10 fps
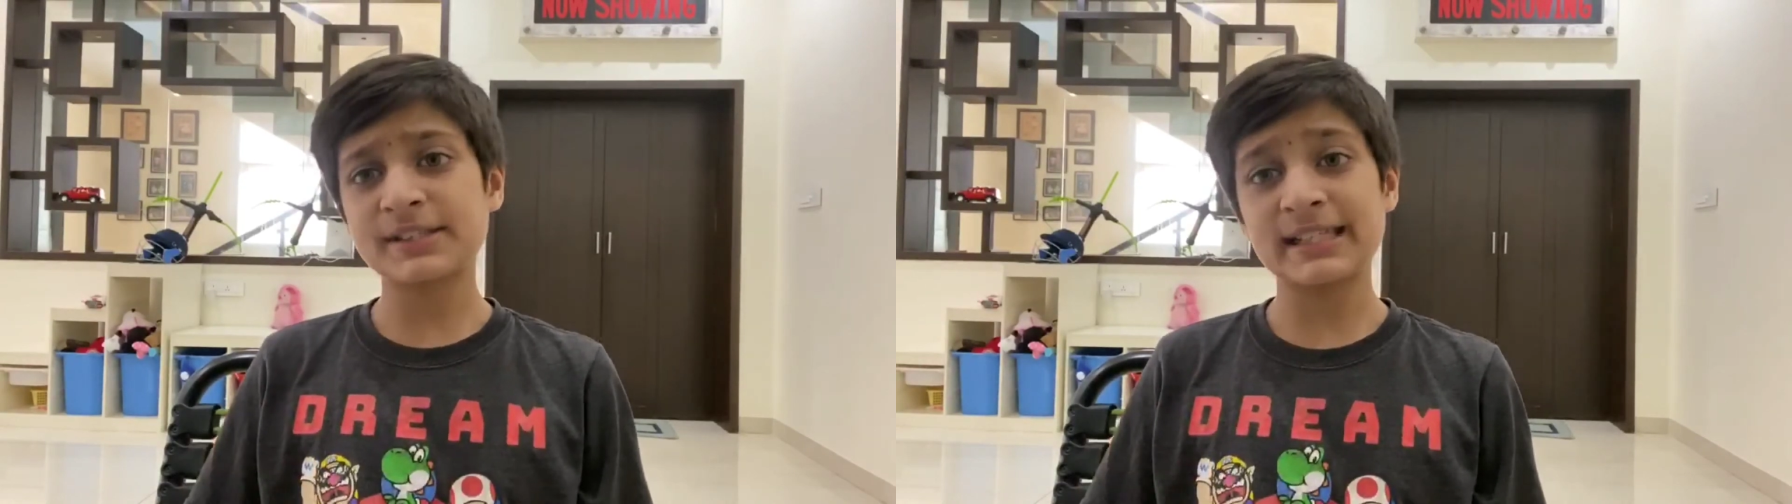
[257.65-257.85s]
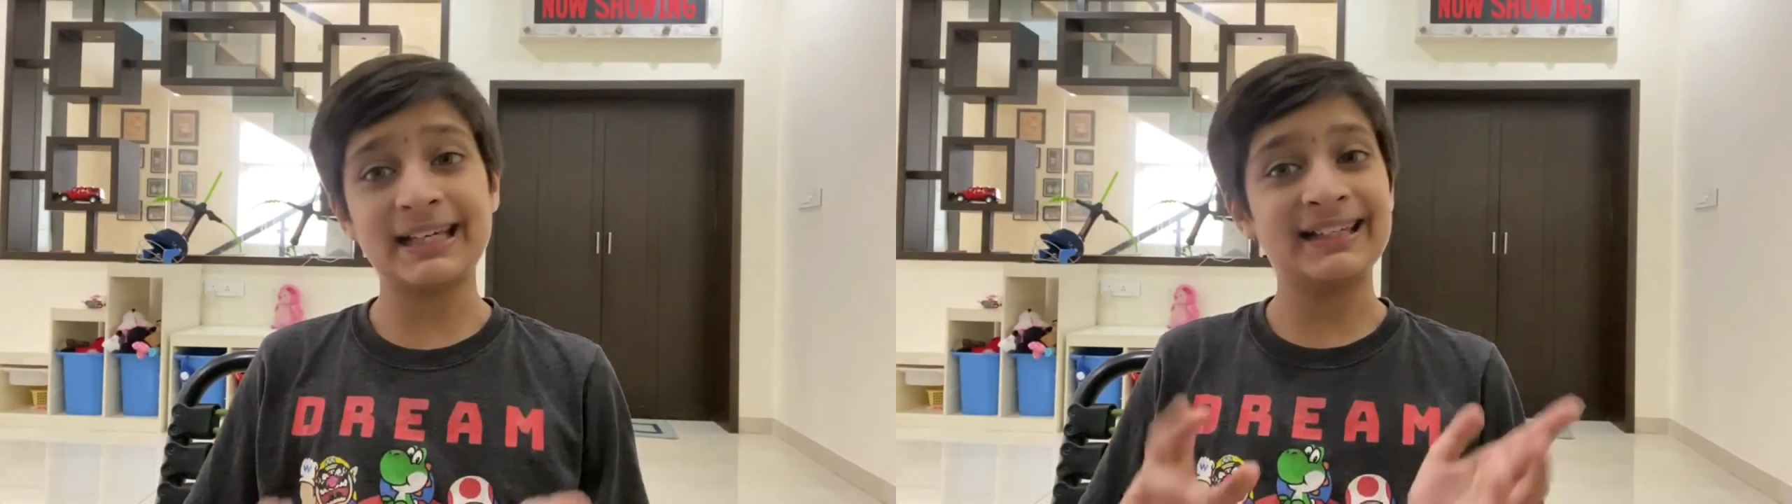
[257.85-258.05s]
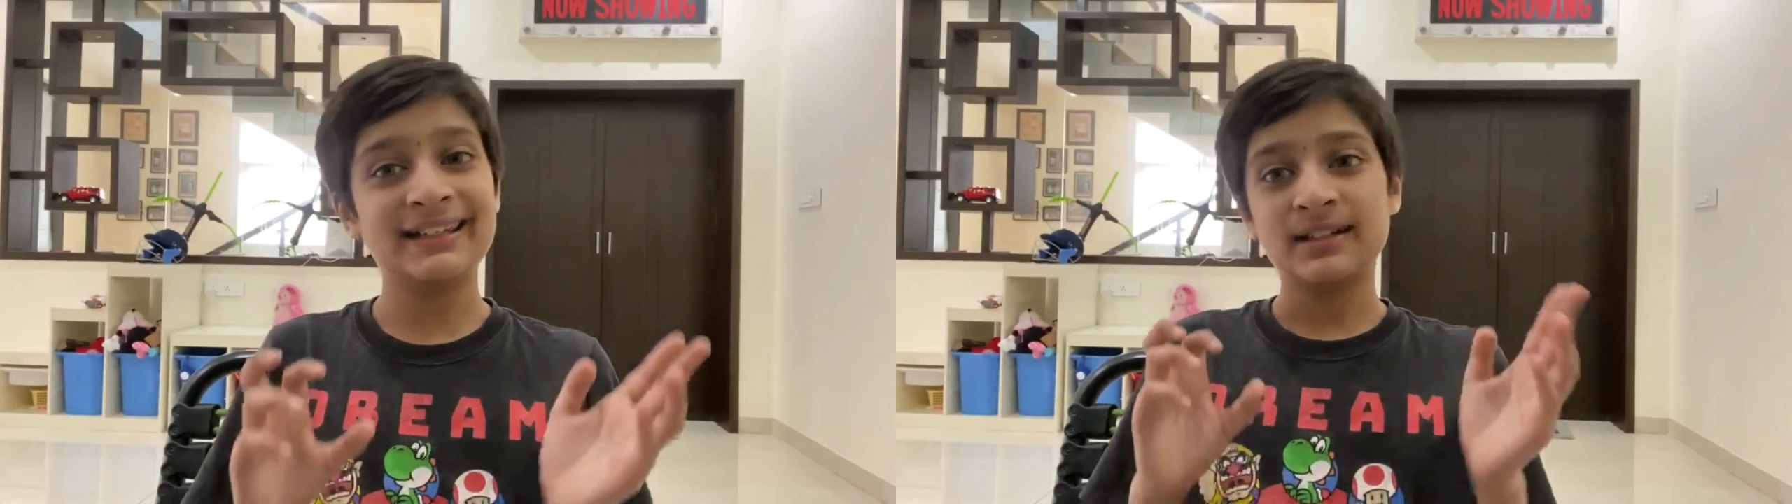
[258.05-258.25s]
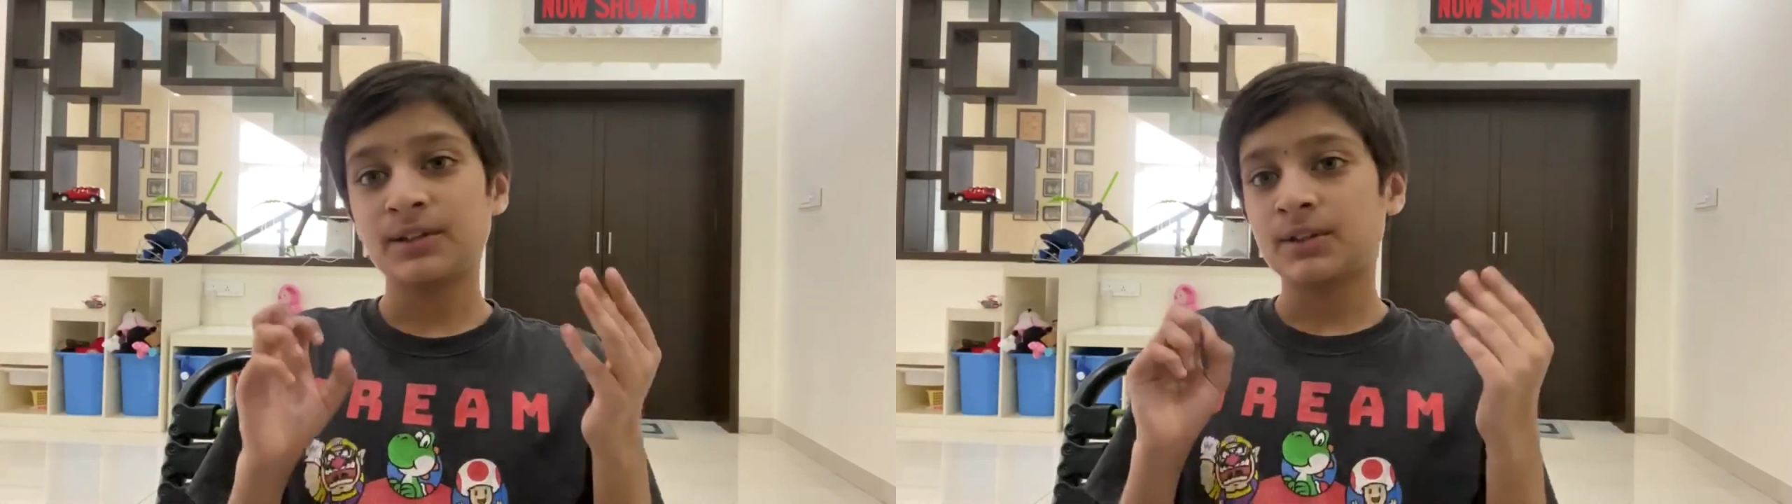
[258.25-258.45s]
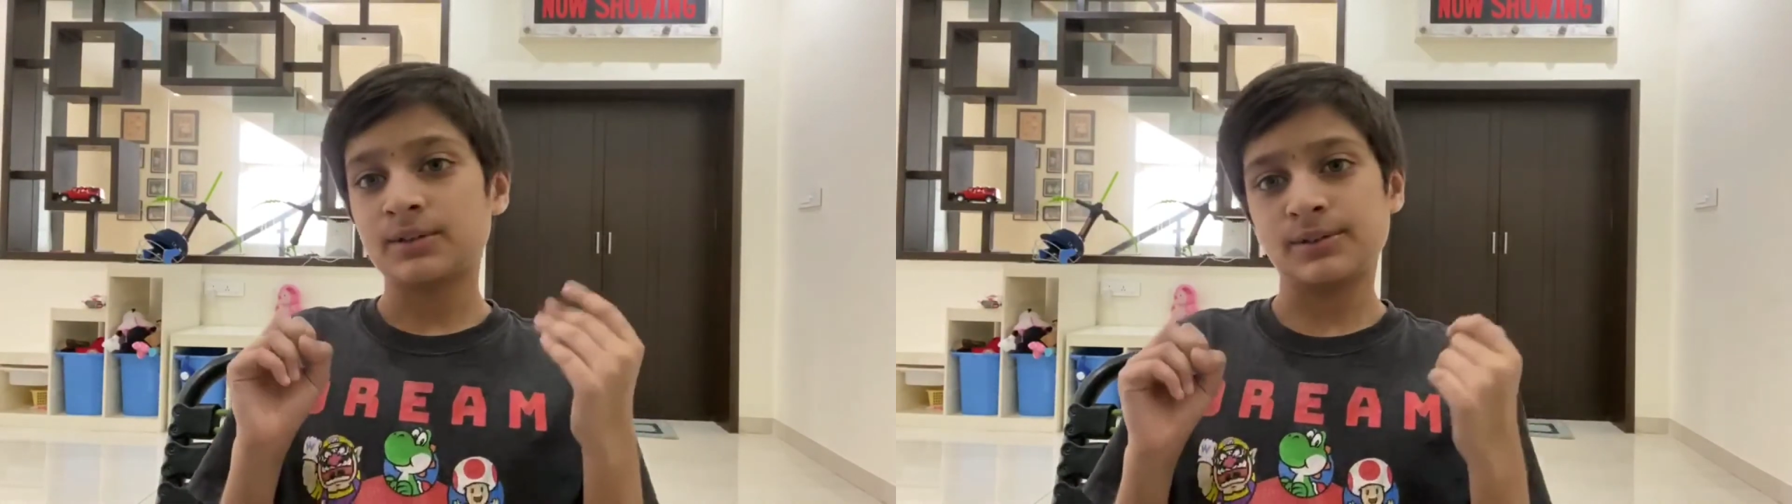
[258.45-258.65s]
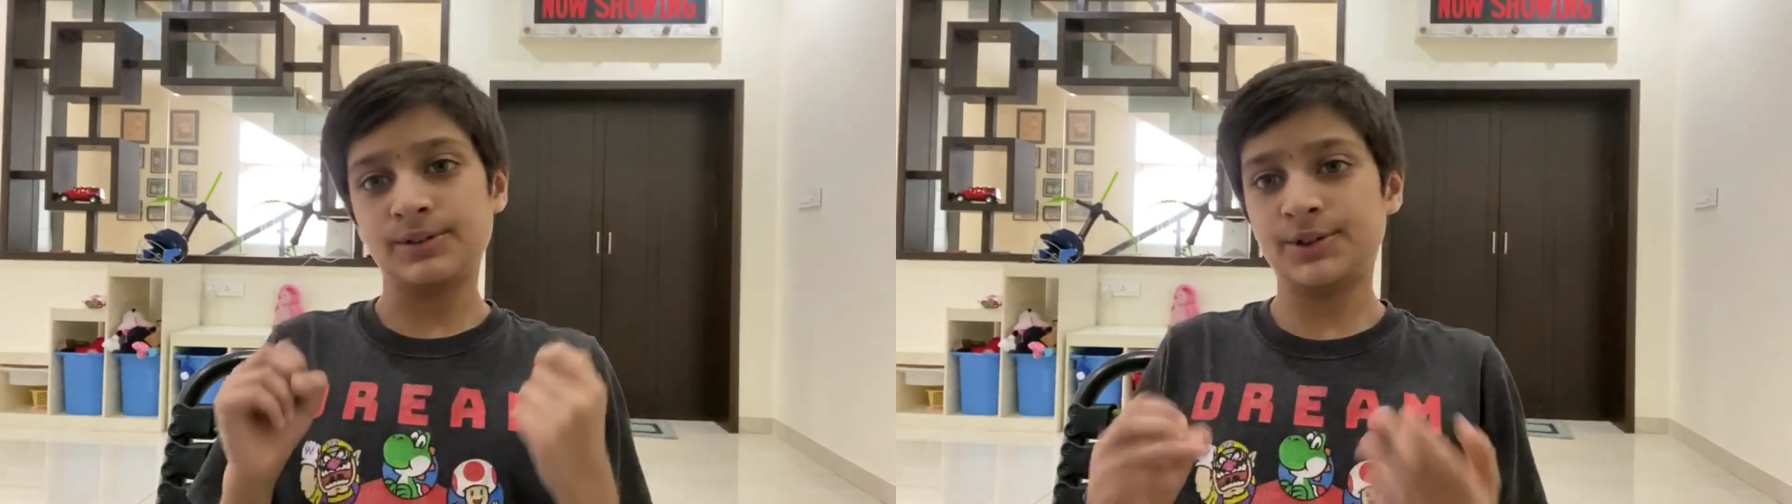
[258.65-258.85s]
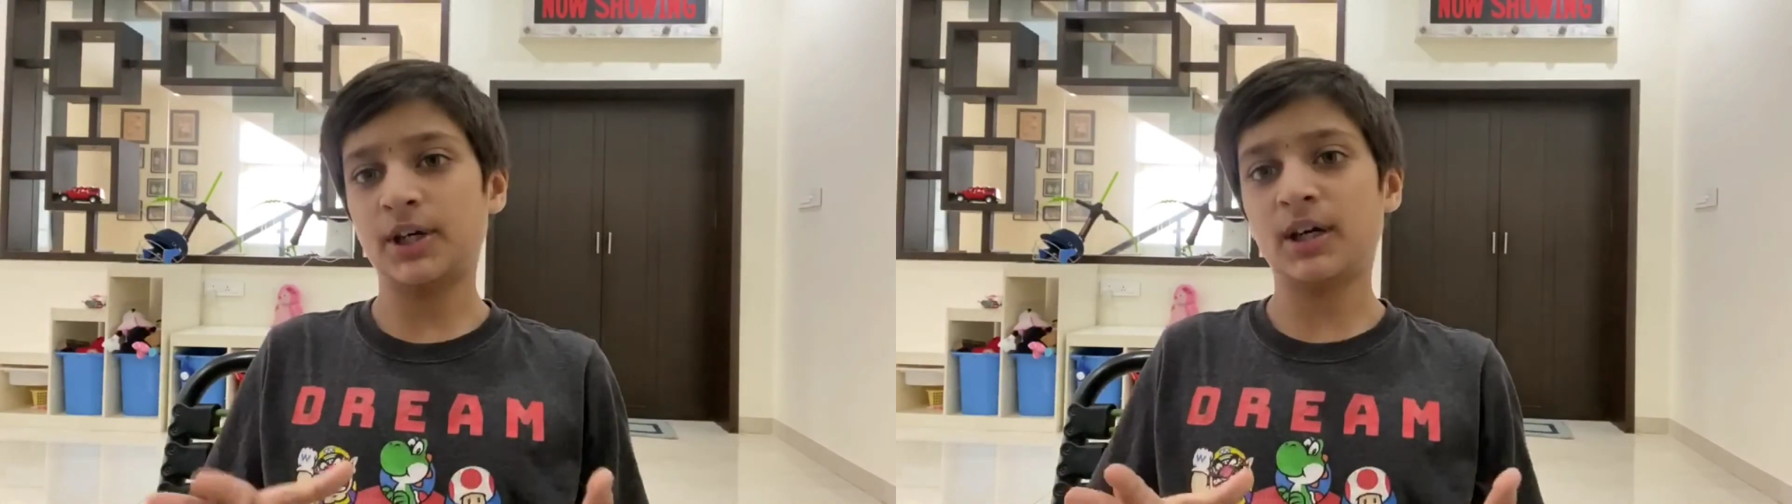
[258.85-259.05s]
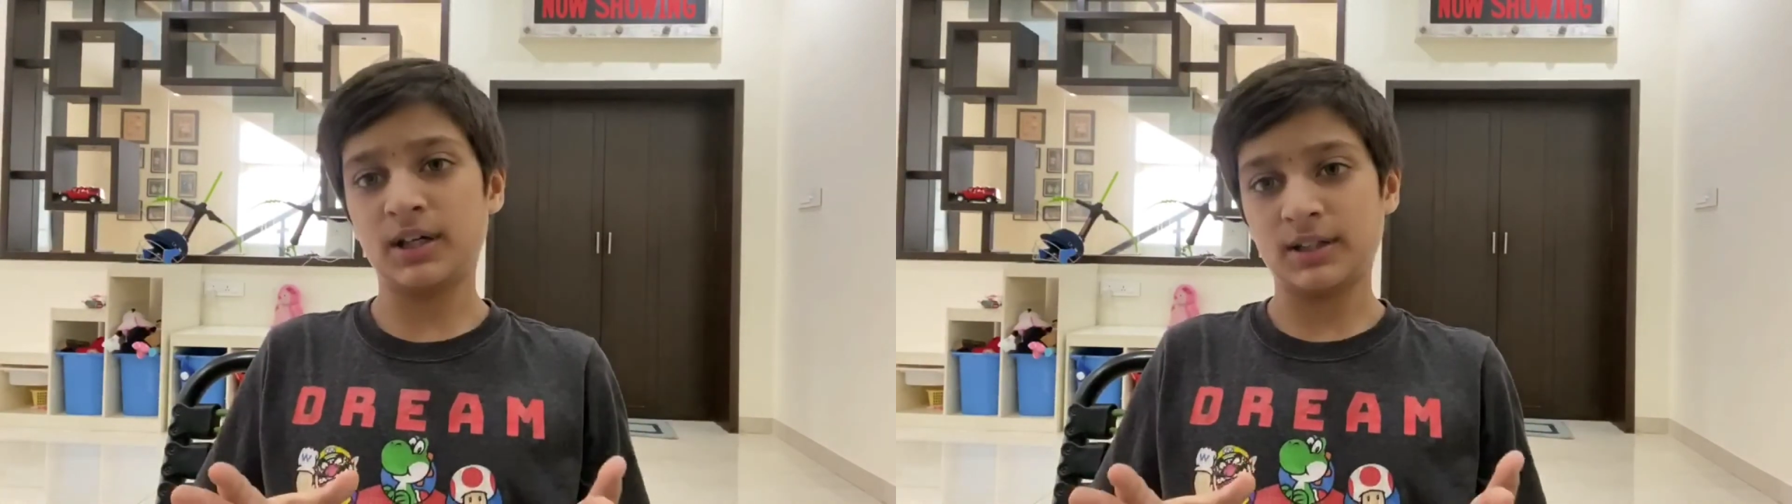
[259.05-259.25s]
say
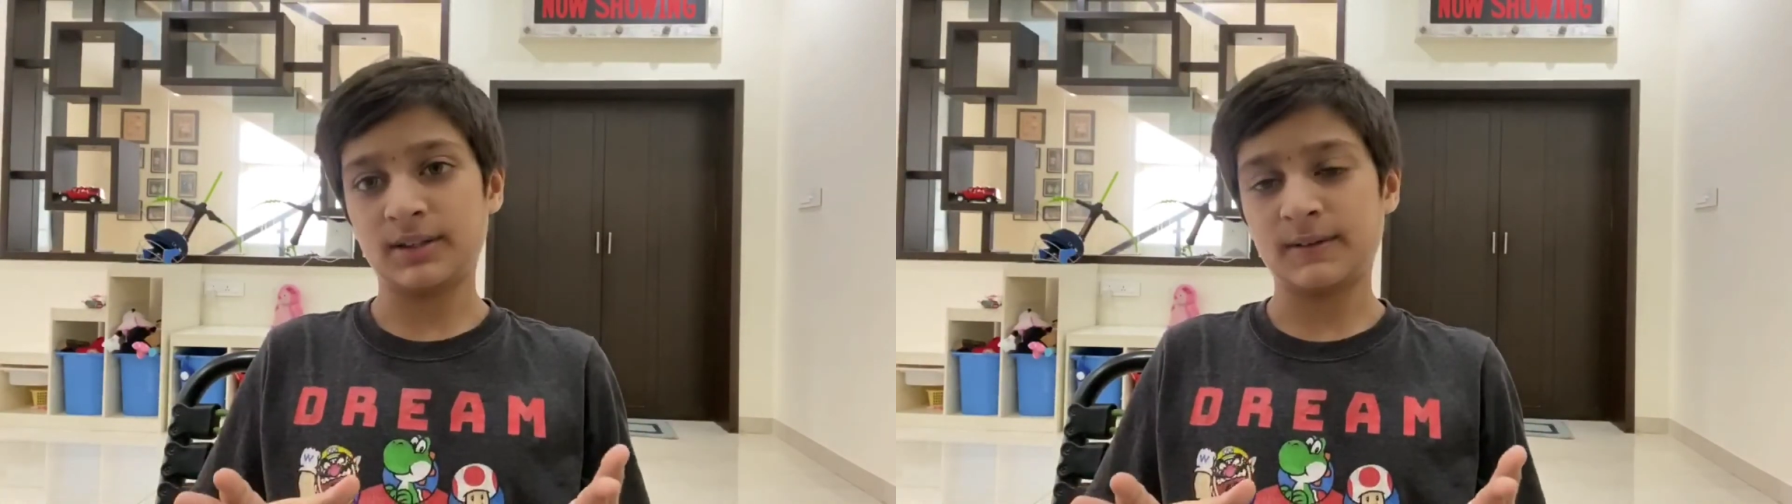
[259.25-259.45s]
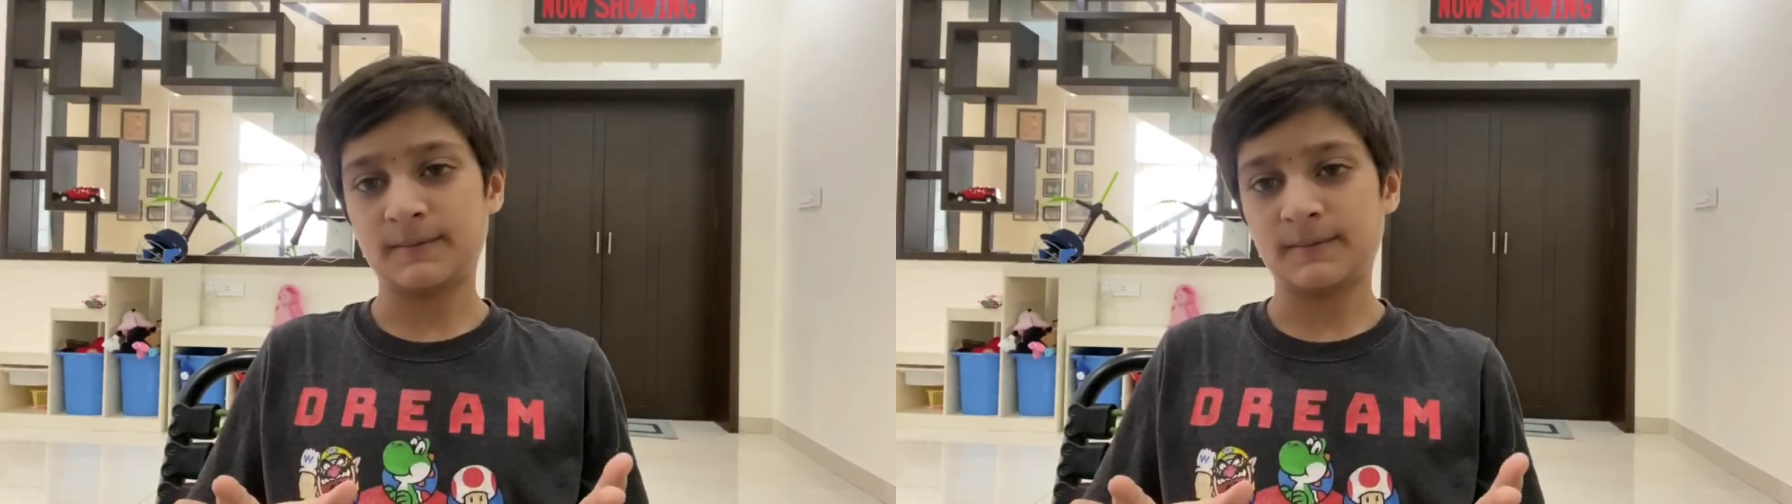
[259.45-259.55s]
the?